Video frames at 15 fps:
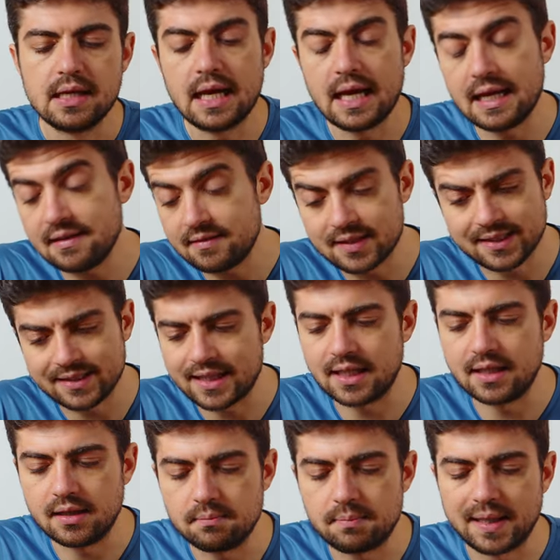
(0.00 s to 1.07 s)
and
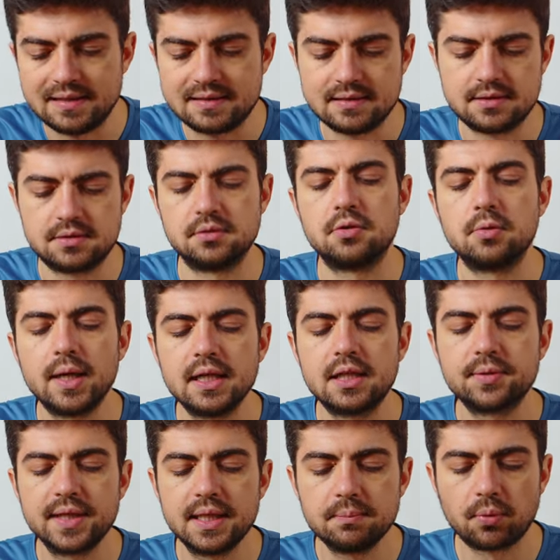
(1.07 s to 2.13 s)
10K paces. So
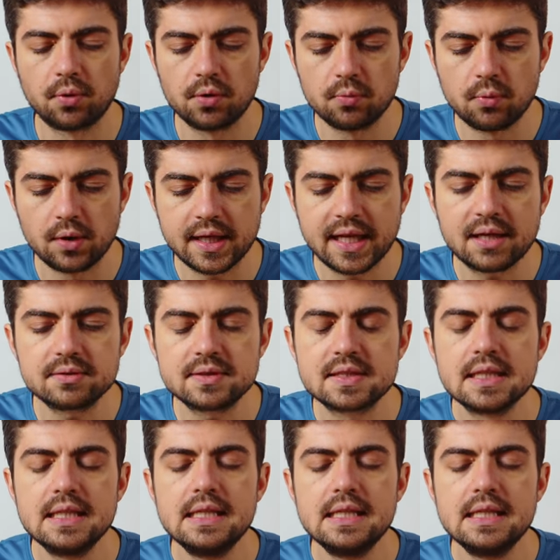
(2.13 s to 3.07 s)
quite important workouts.